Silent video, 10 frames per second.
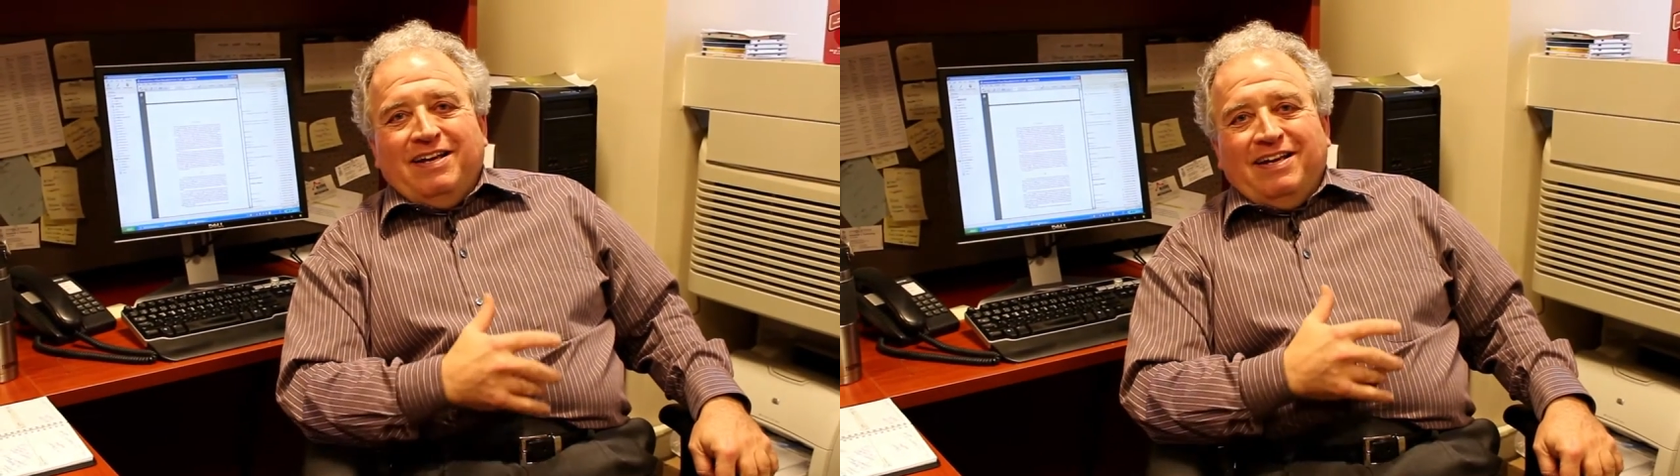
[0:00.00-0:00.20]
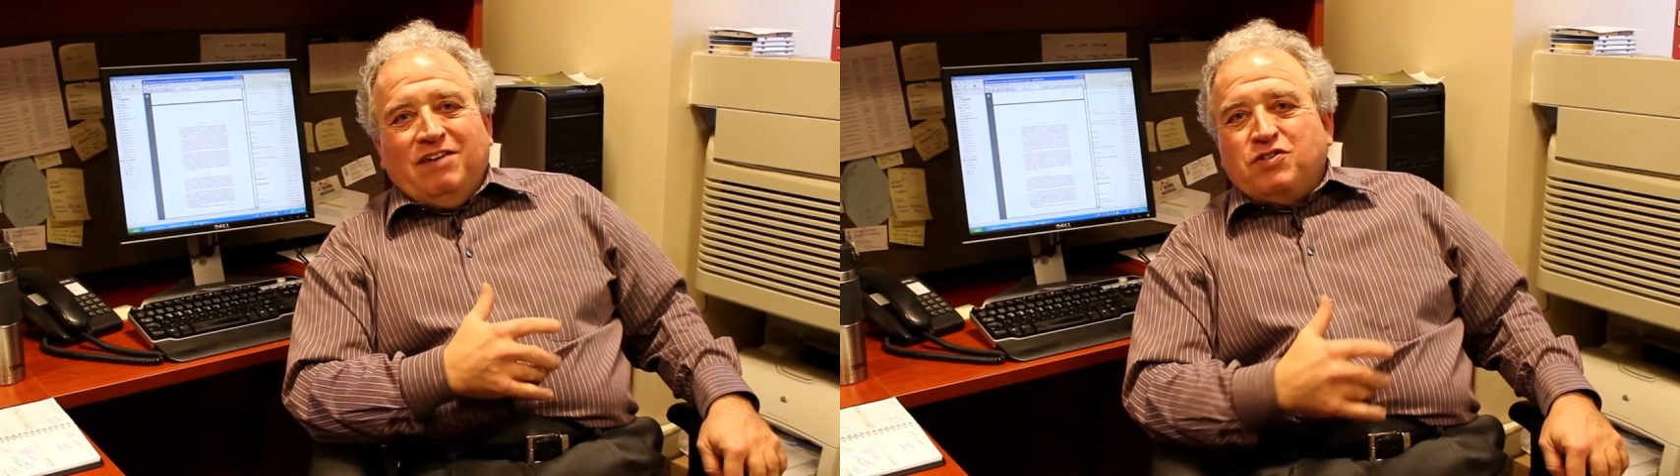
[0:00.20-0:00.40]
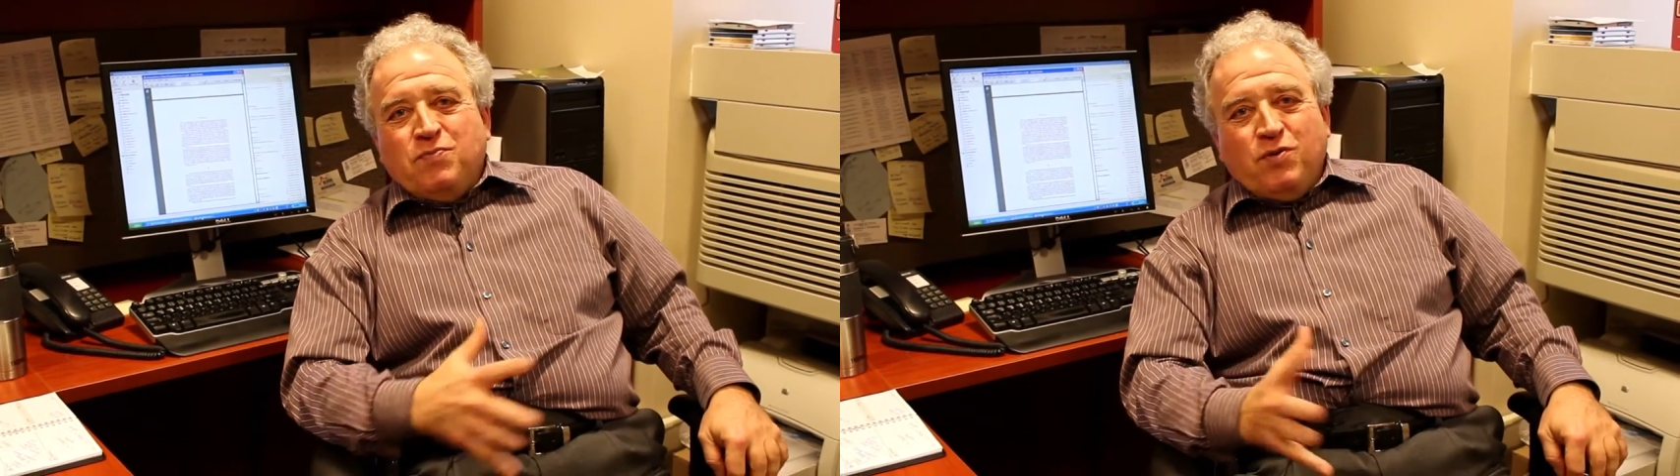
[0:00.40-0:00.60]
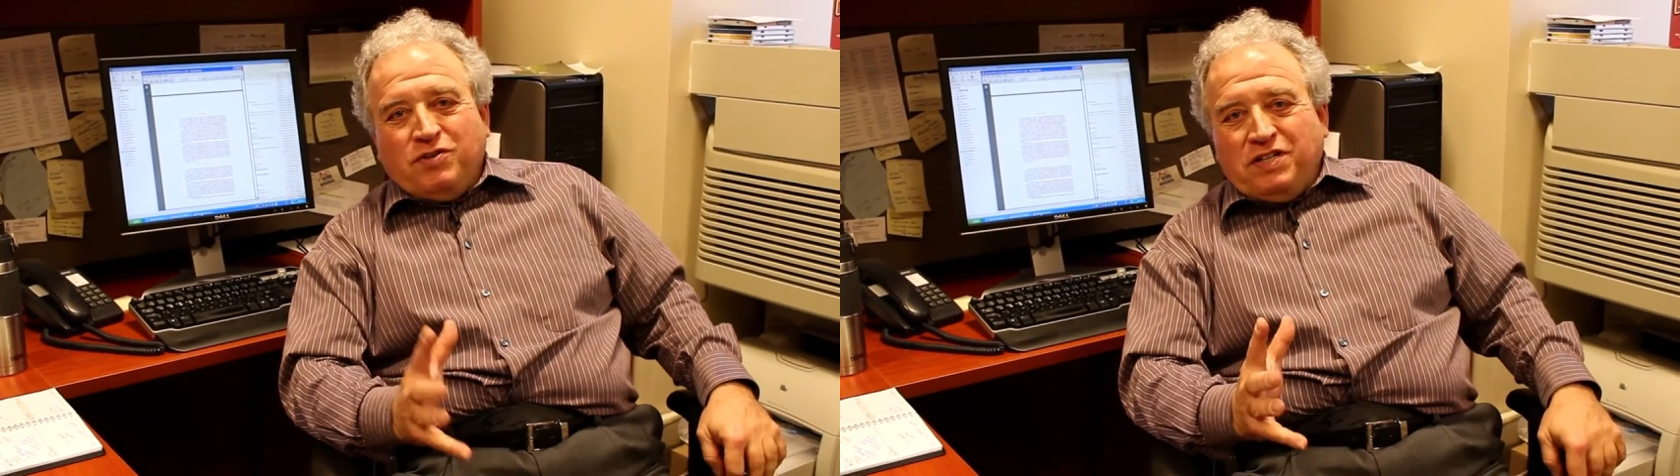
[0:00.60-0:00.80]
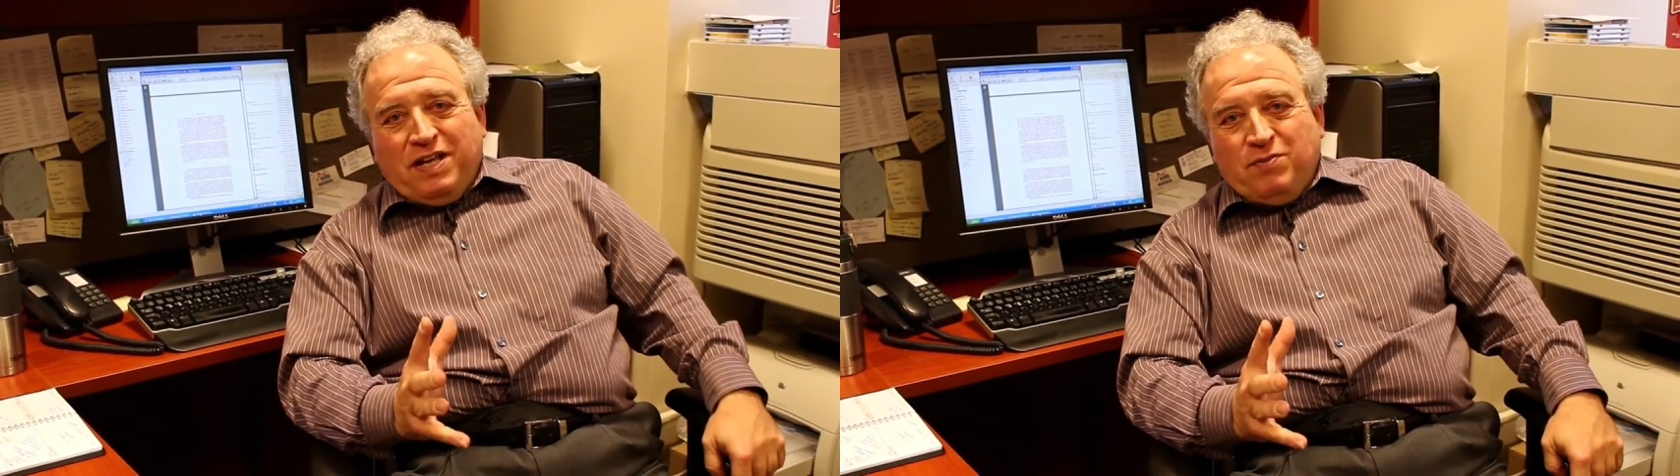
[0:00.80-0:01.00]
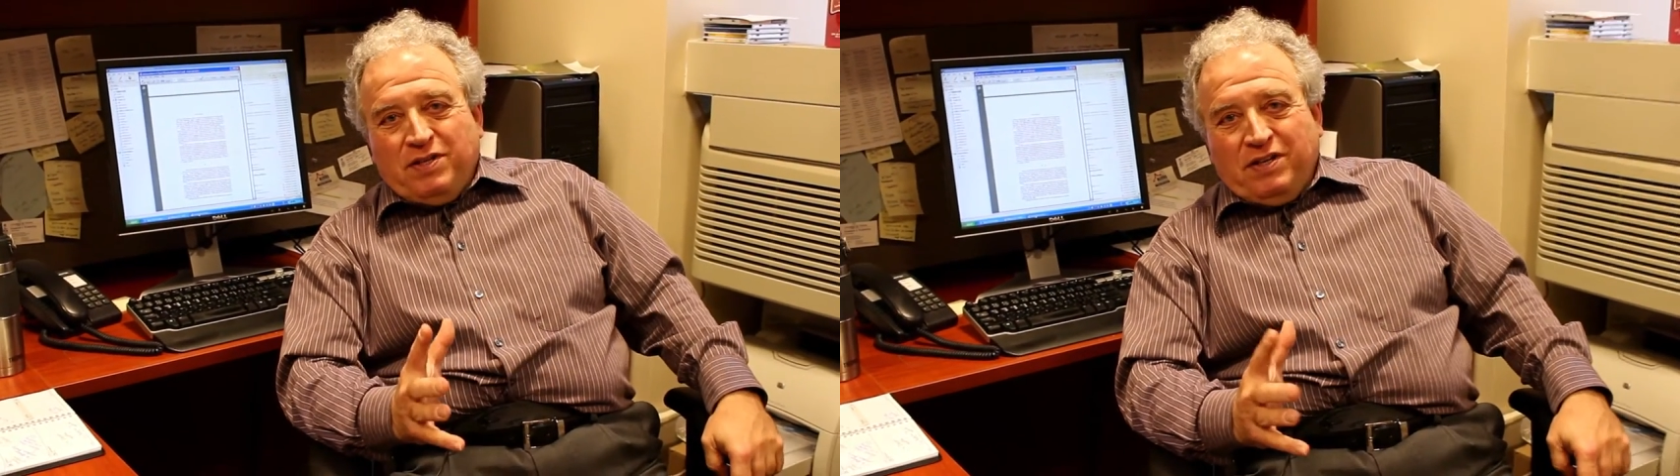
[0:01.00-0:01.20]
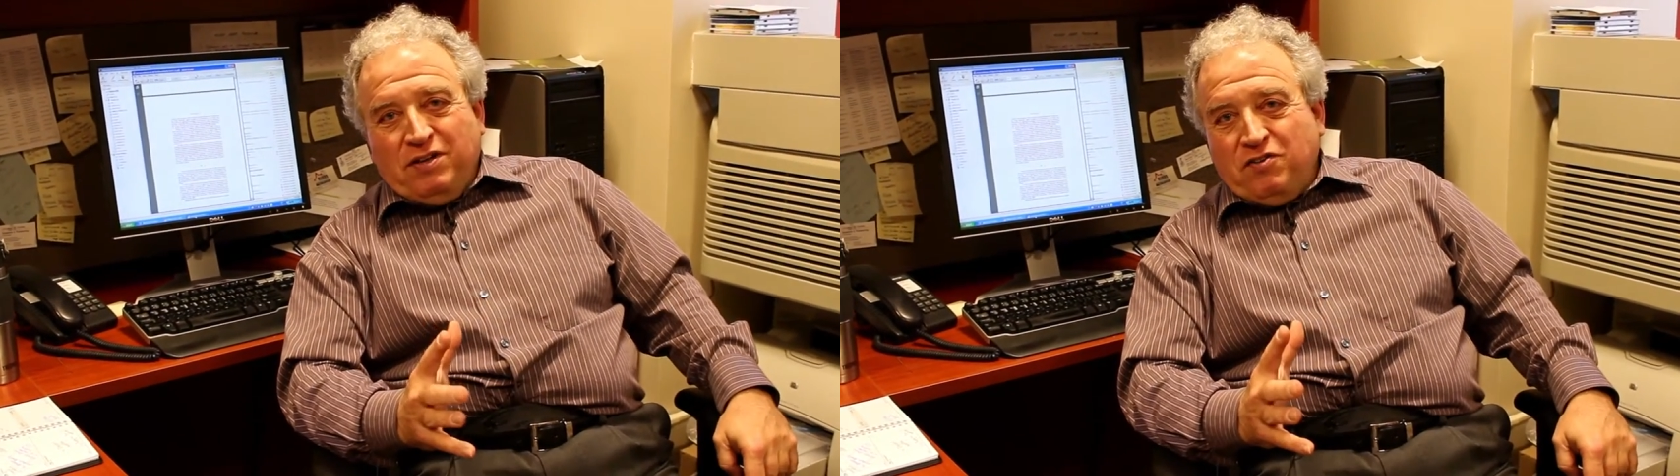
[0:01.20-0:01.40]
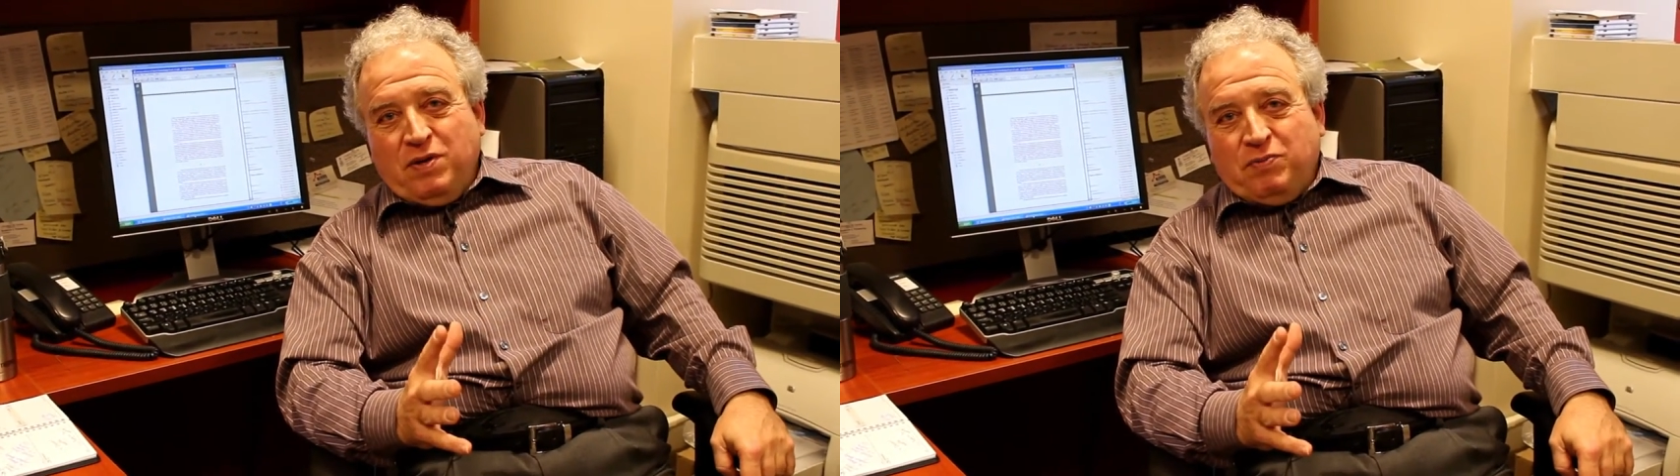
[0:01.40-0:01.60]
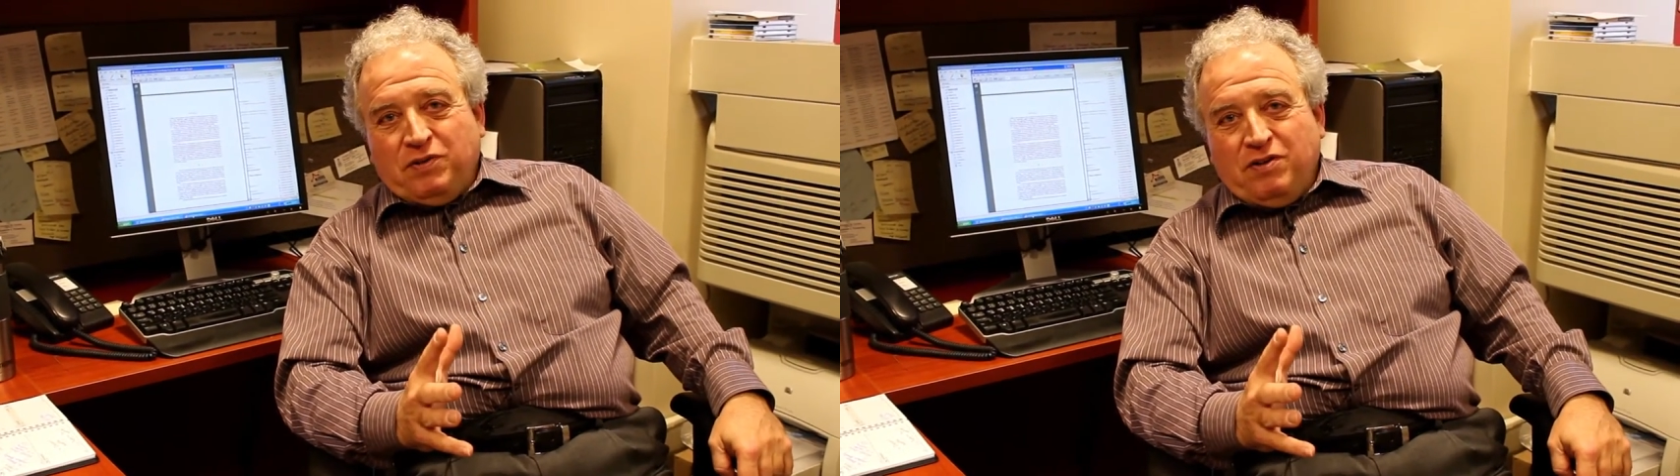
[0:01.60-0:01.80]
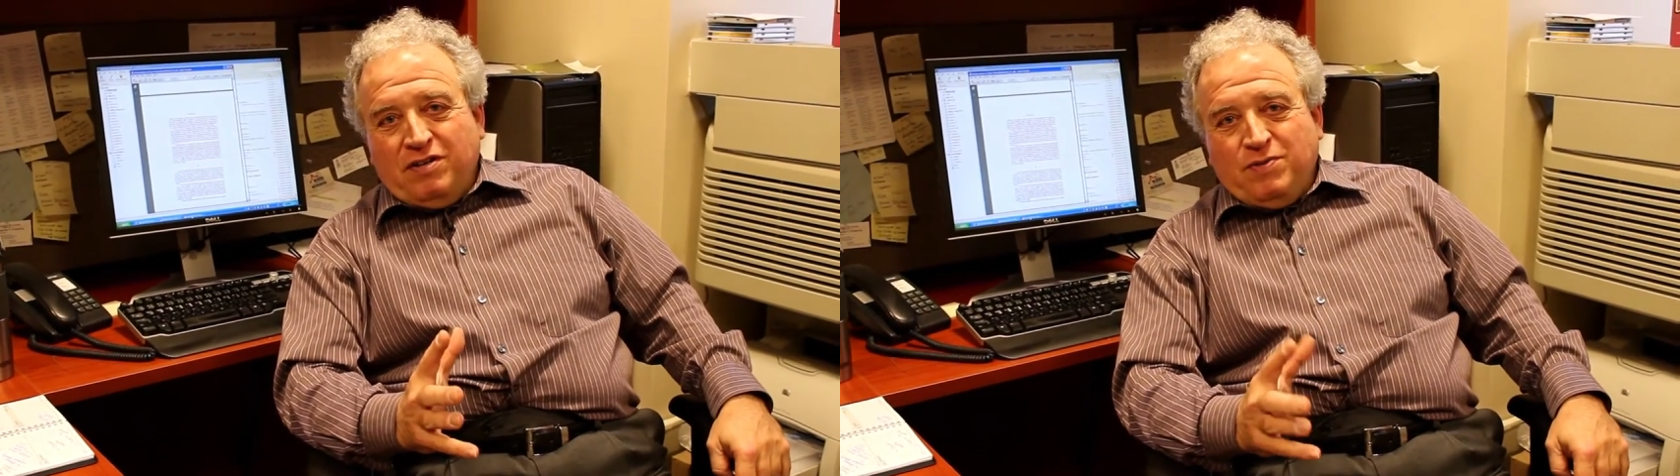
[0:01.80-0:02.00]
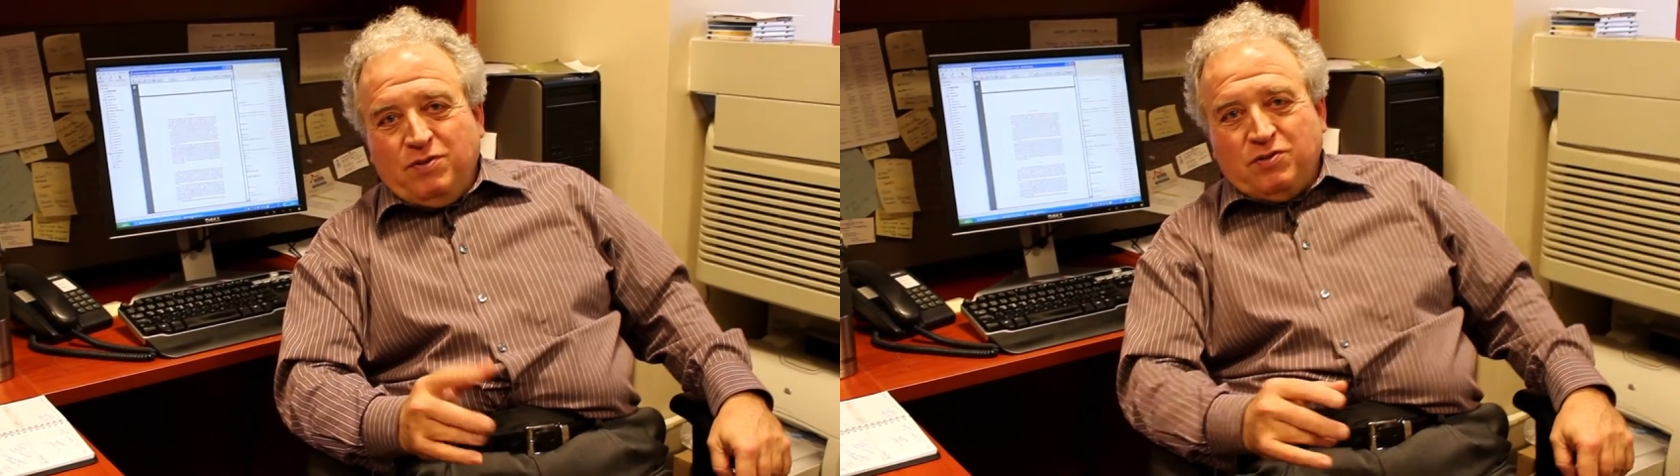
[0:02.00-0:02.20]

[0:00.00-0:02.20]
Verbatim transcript: Here's a more dilemma that a lot of people talk about.